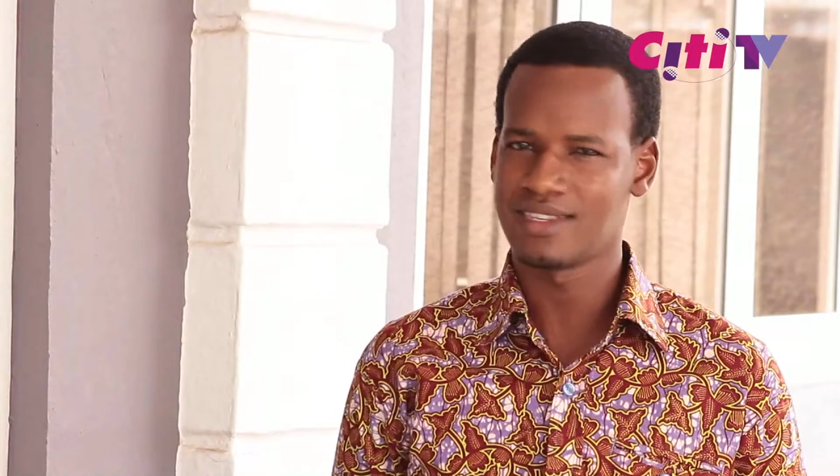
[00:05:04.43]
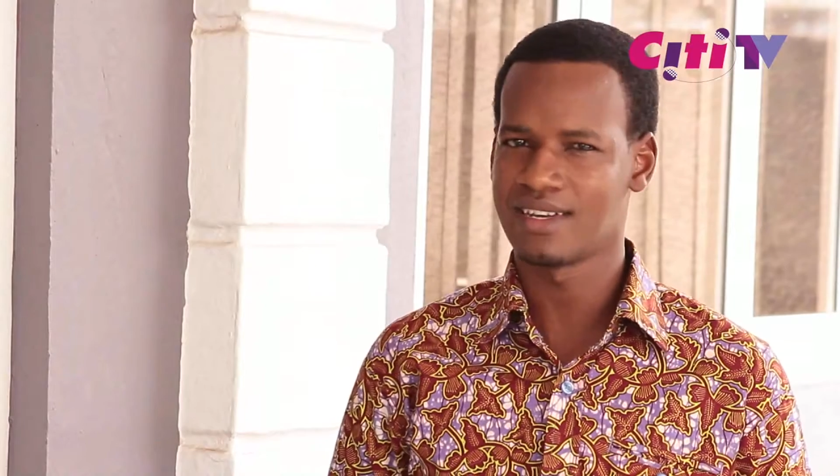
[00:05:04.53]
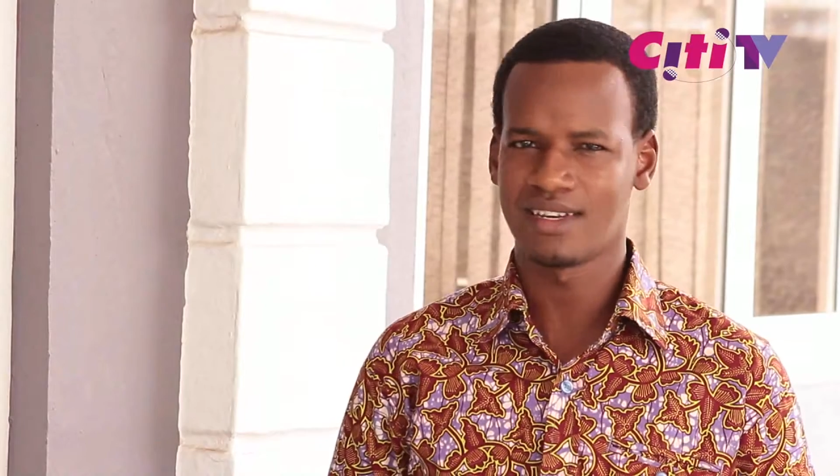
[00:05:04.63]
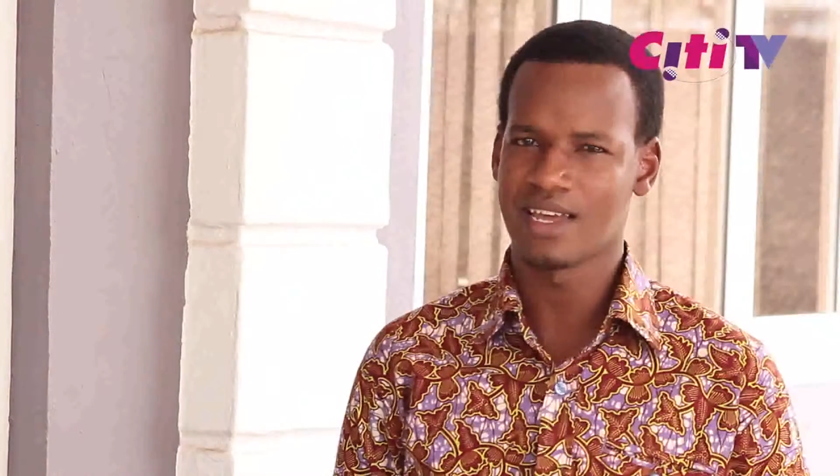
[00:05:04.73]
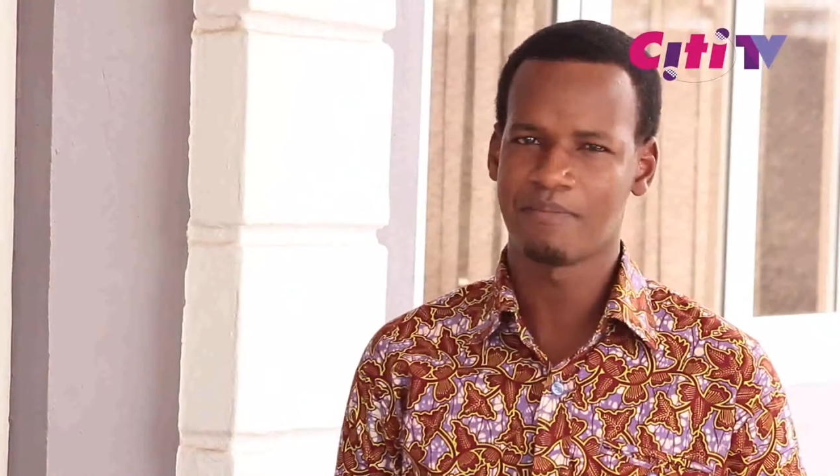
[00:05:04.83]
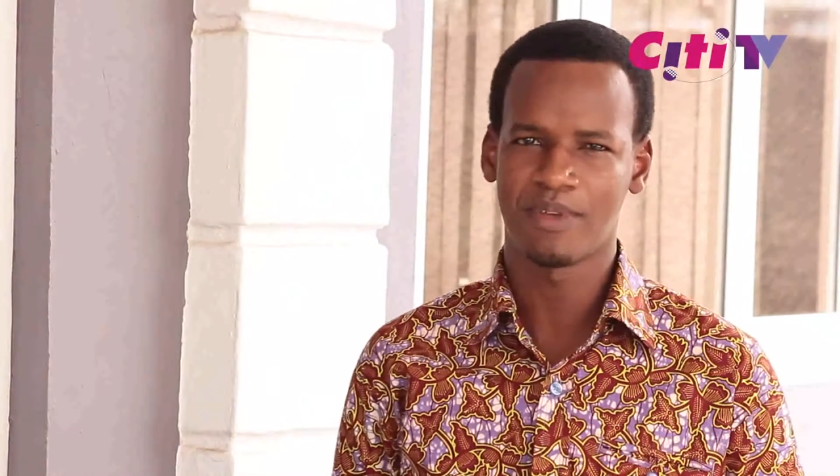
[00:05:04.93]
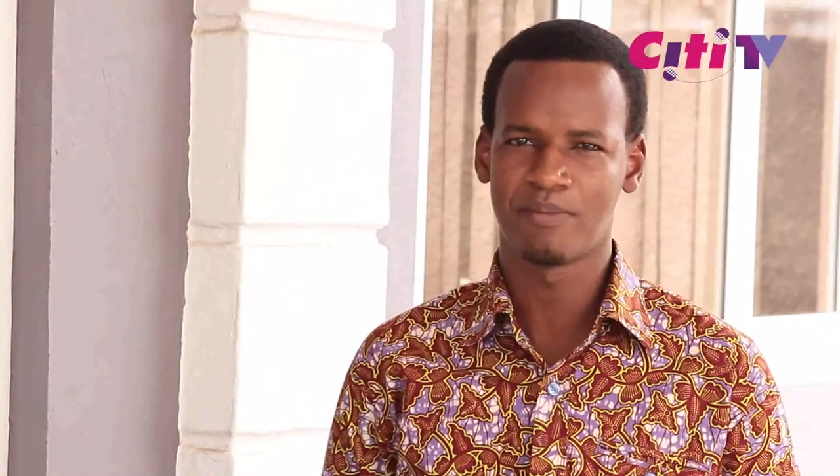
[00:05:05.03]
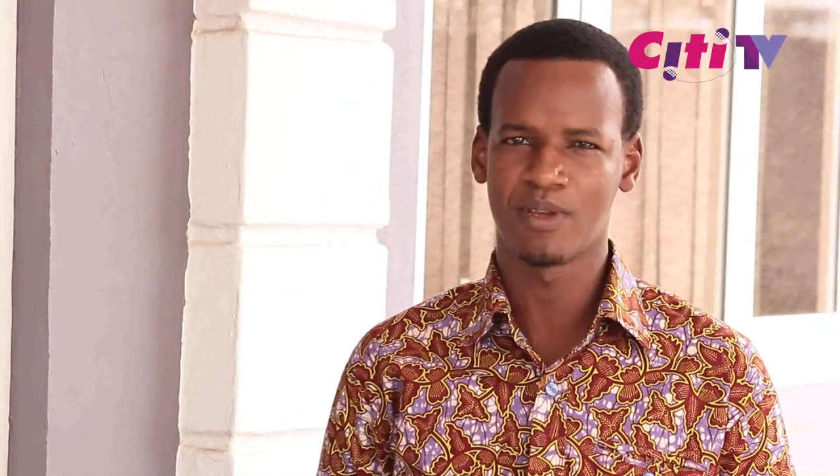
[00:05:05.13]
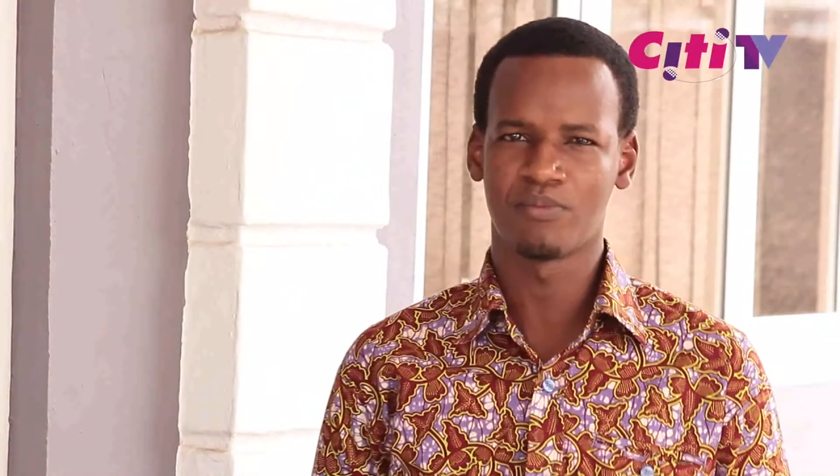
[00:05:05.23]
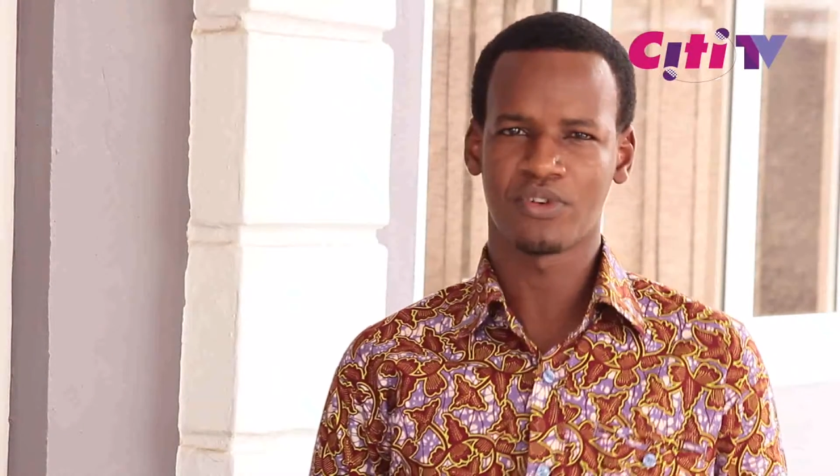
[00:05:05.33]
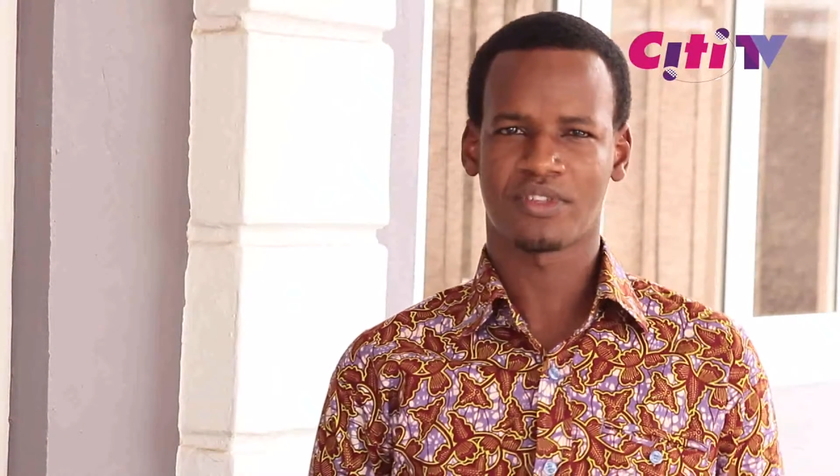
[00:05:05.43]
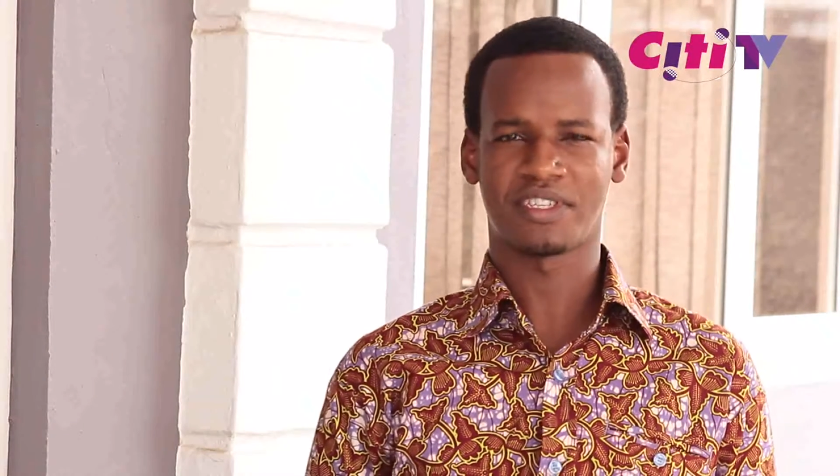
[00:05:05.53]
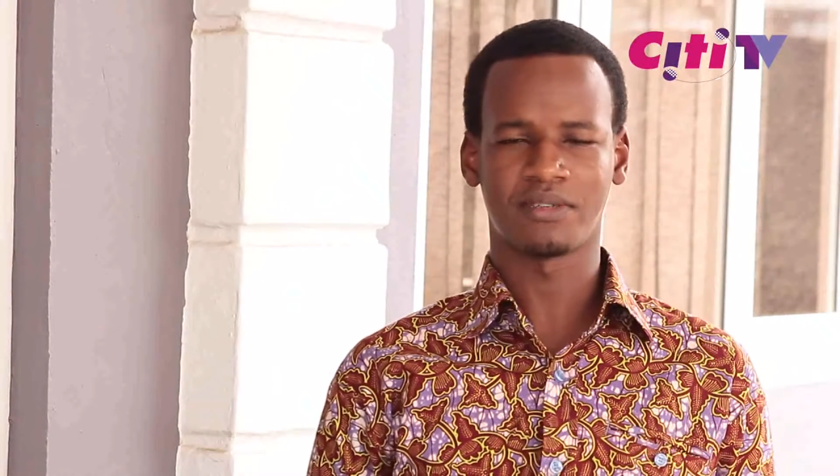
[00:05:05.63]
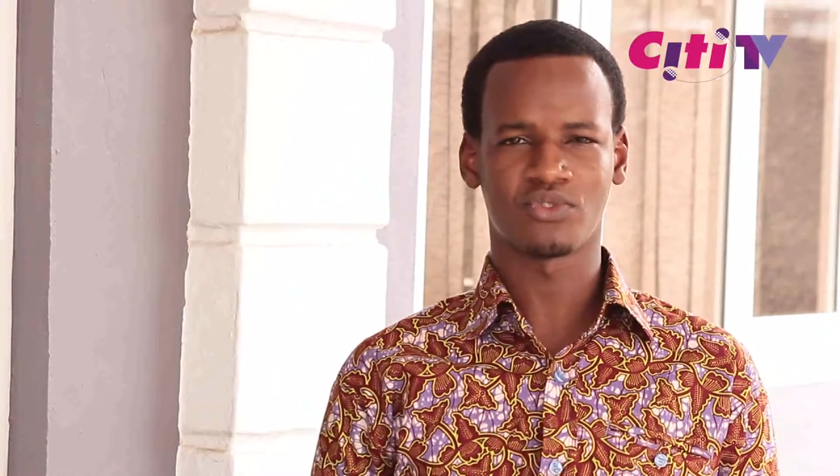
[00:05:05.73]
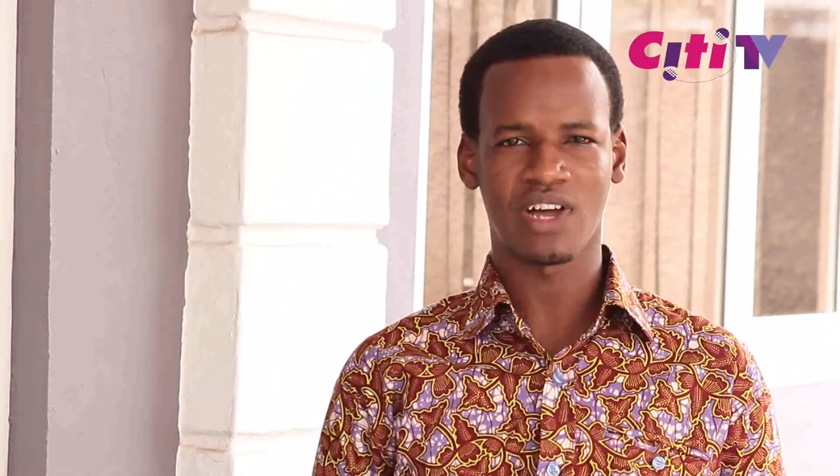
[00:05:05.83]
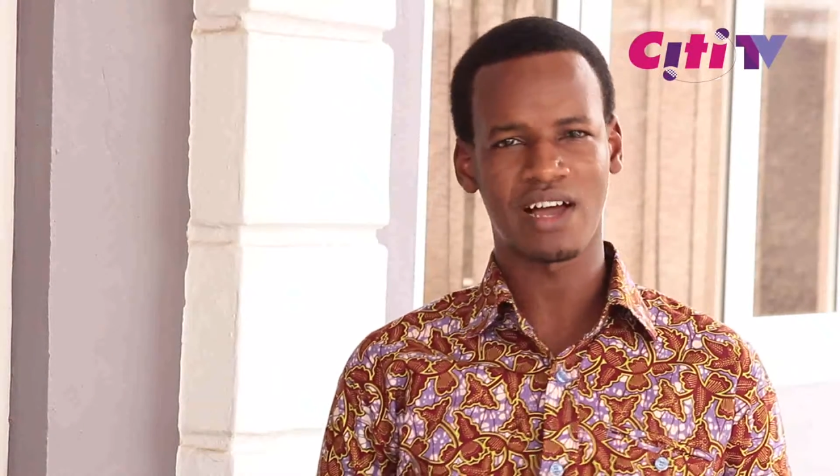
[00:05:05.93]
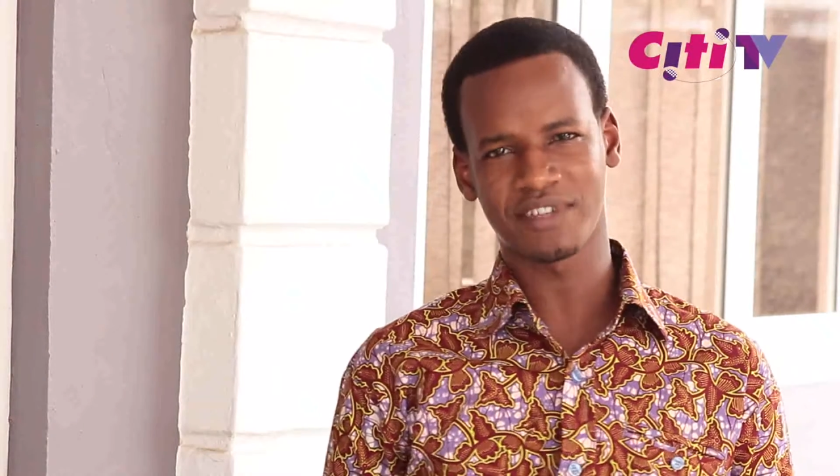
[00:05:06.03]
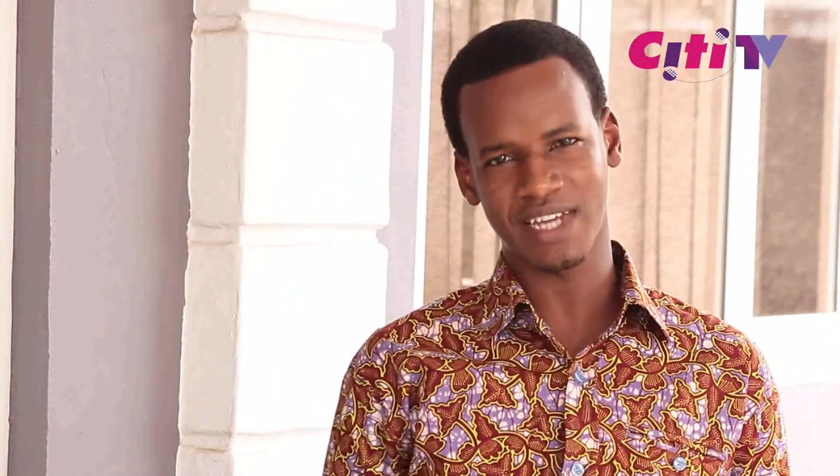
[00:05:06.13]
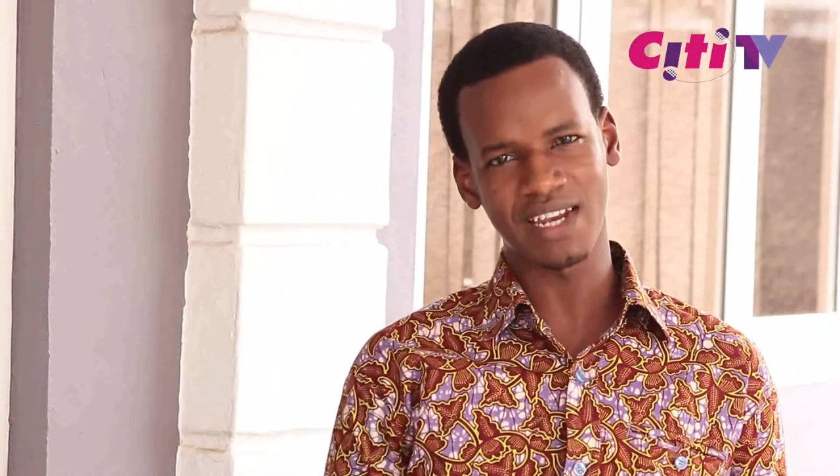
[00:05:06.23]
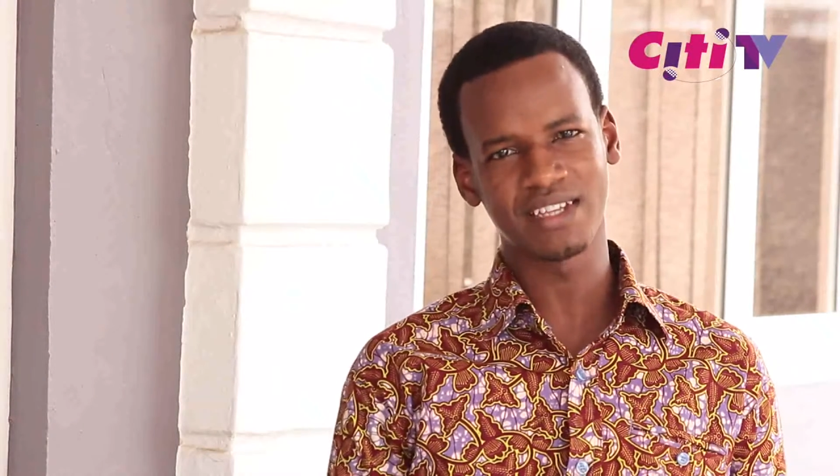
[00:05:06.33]
and the NPP both seem to have
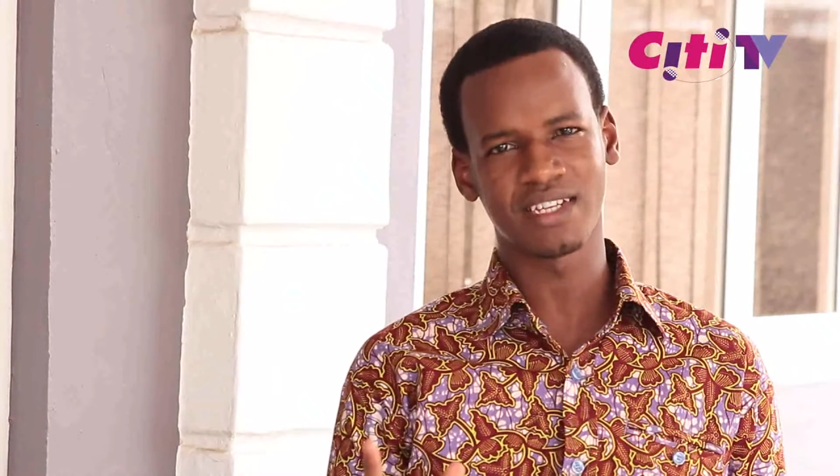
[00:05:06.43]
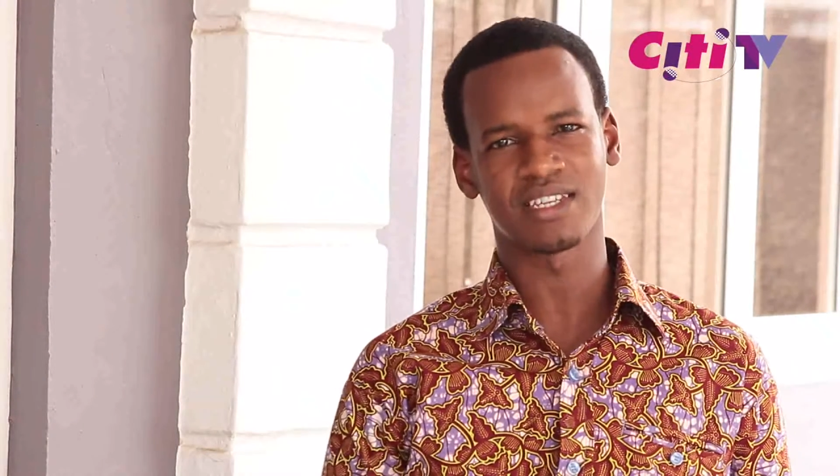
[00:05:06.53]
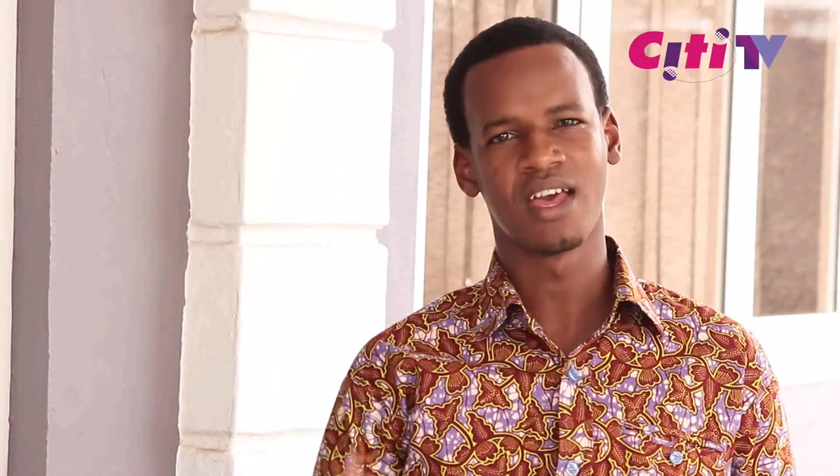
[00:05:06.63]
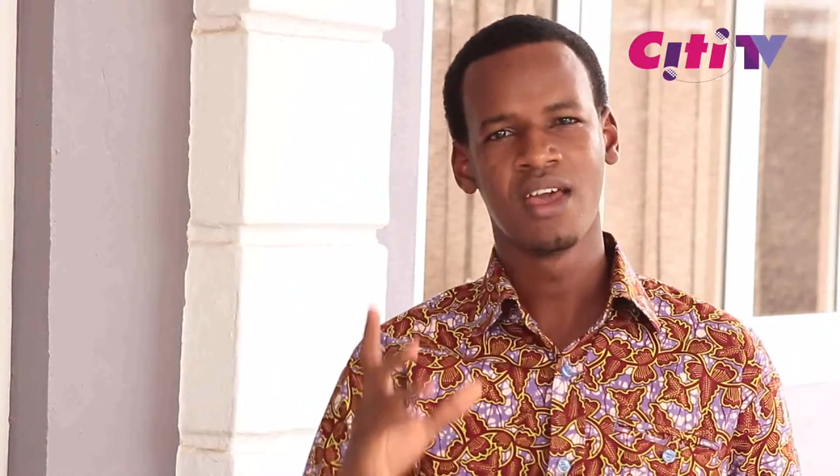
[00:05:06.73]
challenges